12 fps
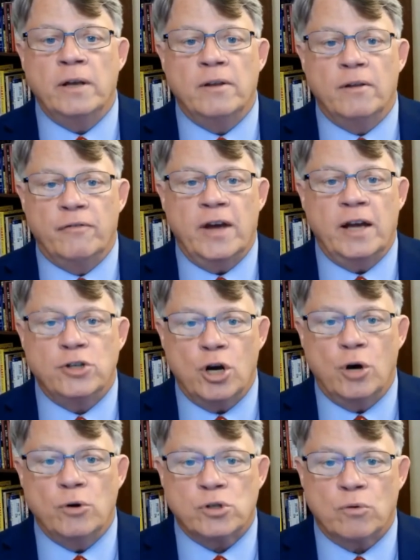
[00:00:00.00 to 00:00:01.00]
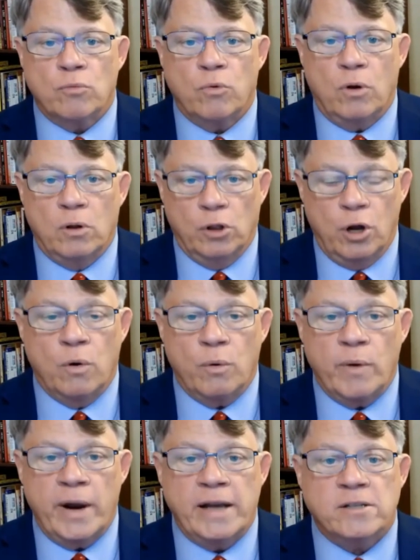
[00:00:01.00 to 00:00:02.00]
the Fed chose to lower
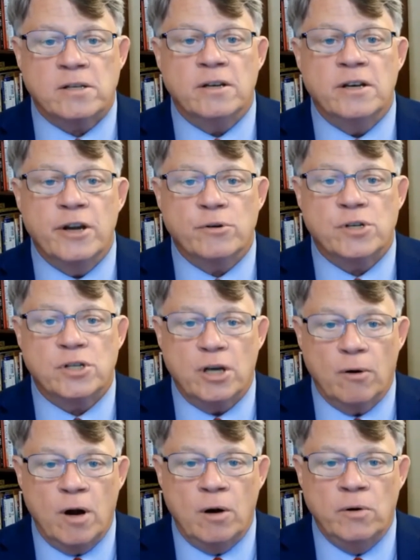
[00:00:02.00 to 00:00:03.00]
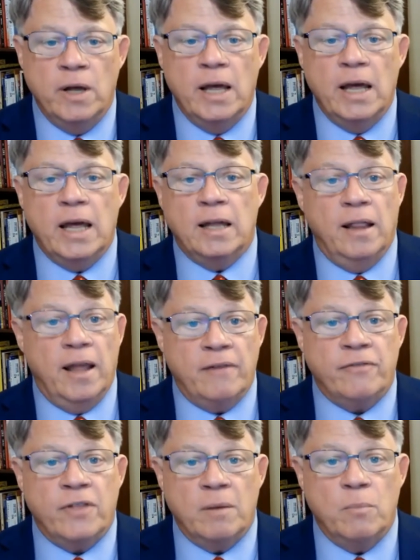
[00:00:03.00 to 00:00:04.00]
rates to near zero and
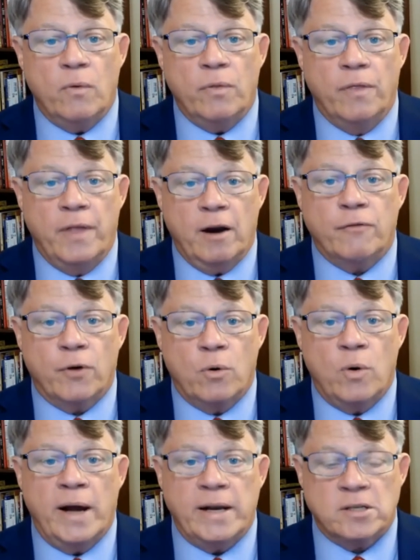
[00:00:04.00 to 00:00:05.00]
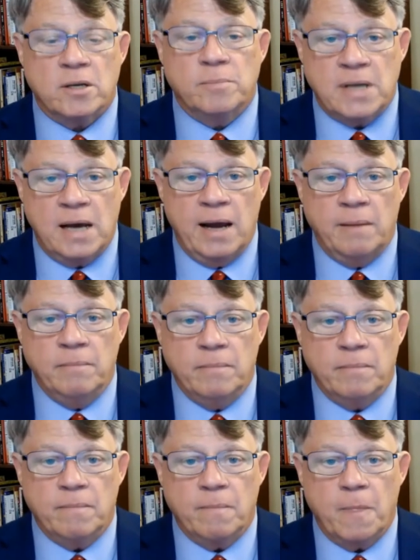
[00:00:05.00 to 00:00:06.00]
left them there for quite some time.
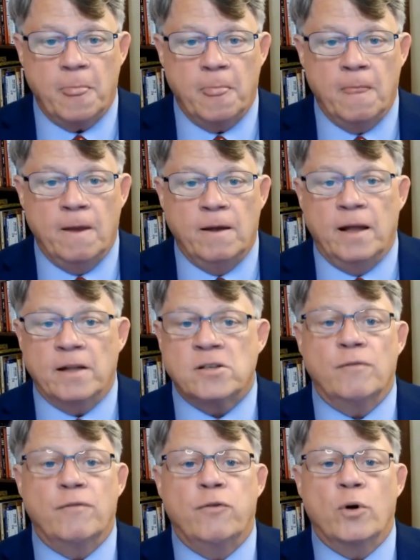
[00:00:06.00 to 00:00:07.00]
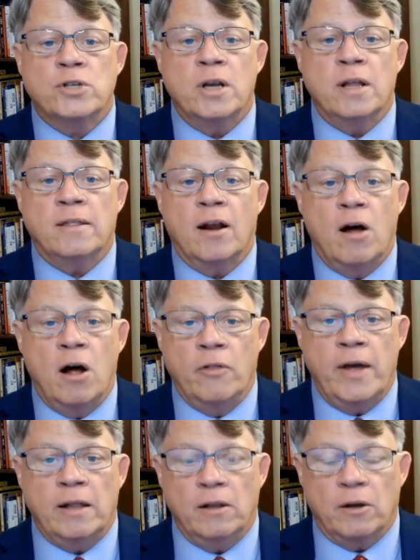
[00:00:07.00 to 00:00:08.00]
It's unfortunate that all
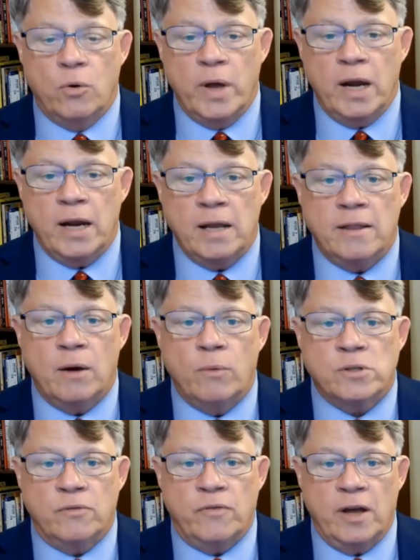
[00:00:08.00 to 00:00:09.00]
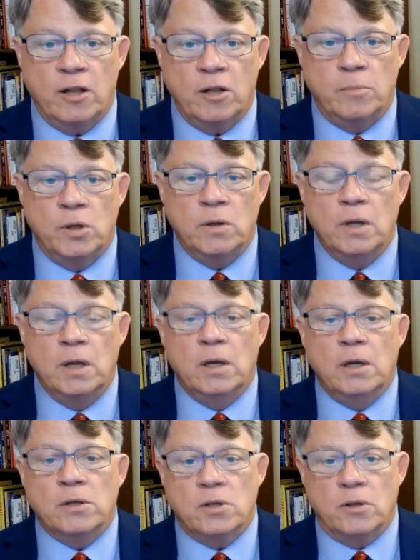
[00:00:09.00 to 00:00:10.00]
that liquidity that was available
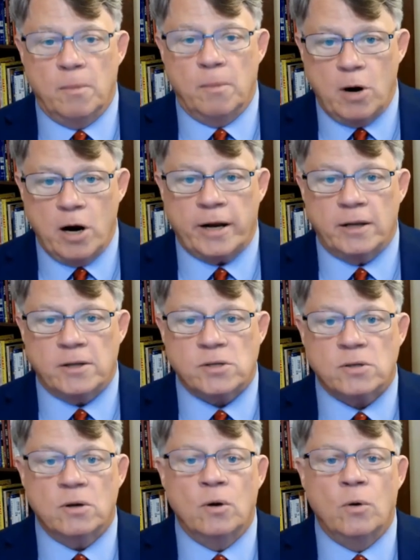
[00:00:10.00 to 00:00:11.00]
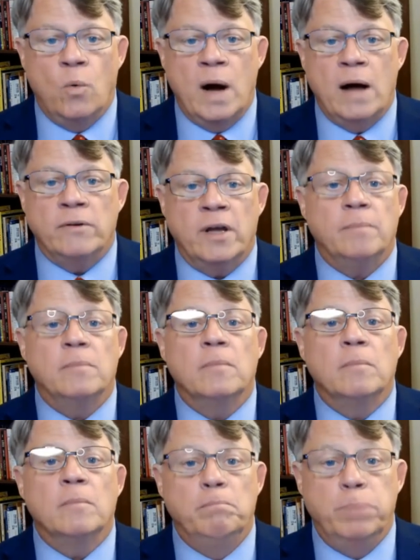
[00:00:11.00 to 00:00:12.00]
to the markets wound up
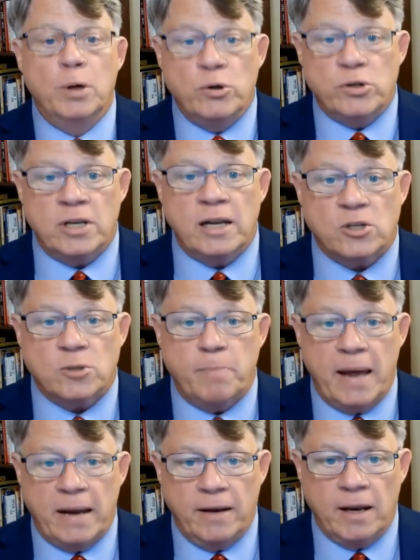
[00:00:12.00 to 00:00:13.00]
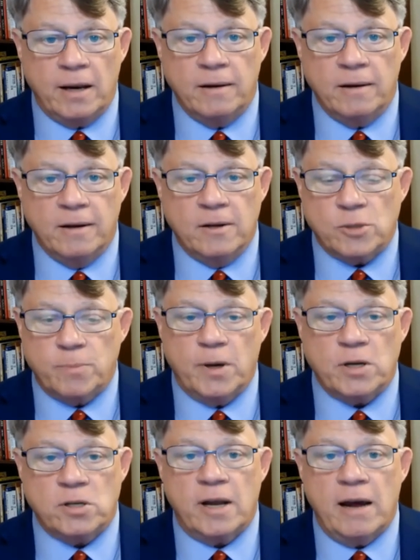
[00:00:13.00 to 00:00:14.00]
boosting spending,
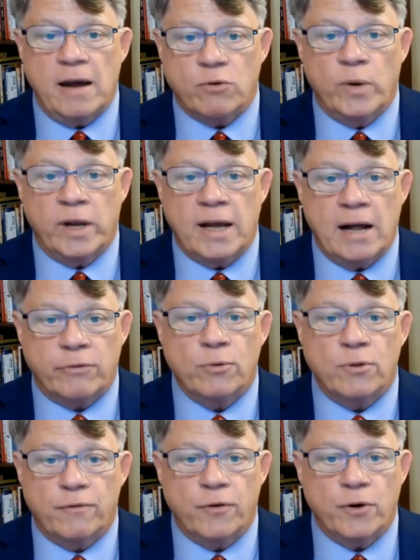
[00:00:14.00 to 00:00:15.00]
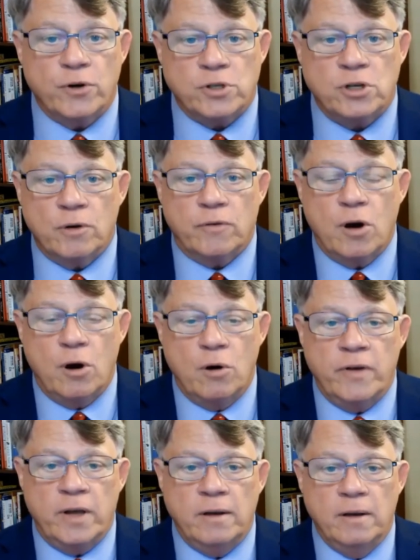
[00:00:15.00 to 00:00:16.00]
especially after we got through the first year of
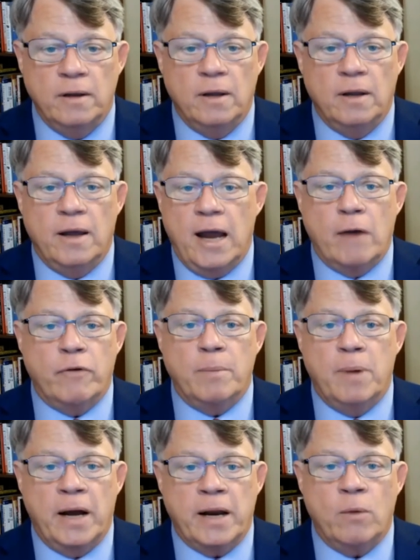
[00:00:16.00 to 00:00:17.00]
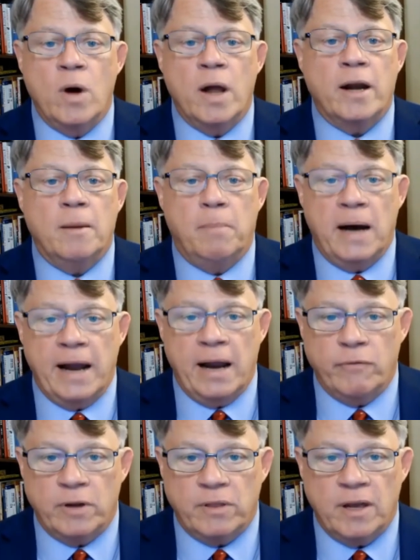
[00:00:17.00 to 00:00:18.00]
COVID. Everybody wanted to buy
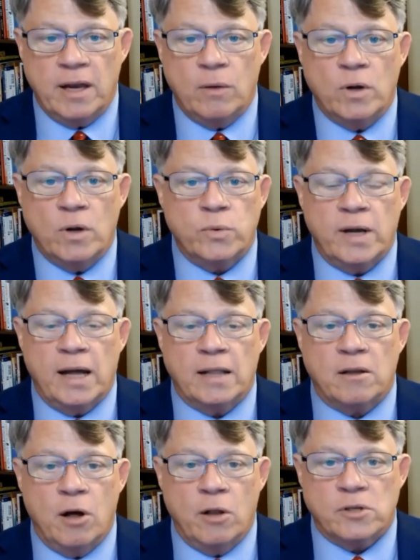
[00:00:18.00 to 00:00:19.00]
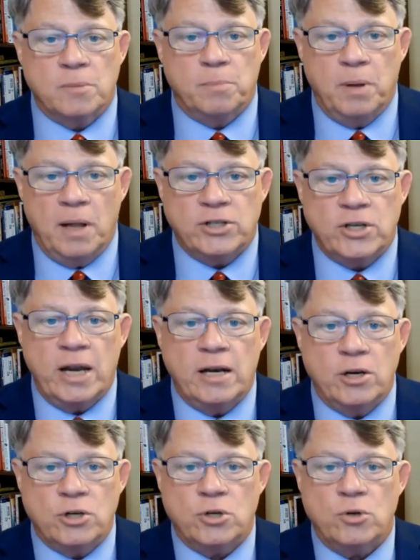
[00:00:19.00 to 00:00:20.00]
everything once we got all the supply chain
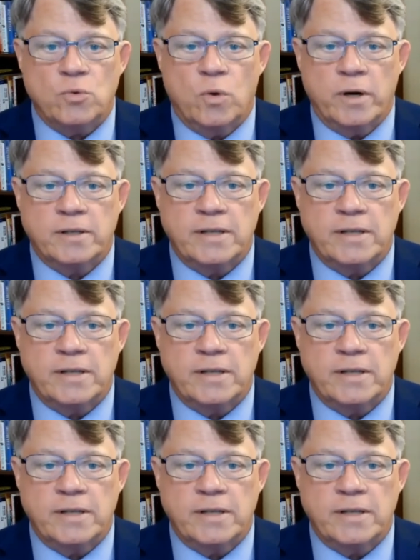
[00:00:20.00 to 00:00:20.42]
issues worked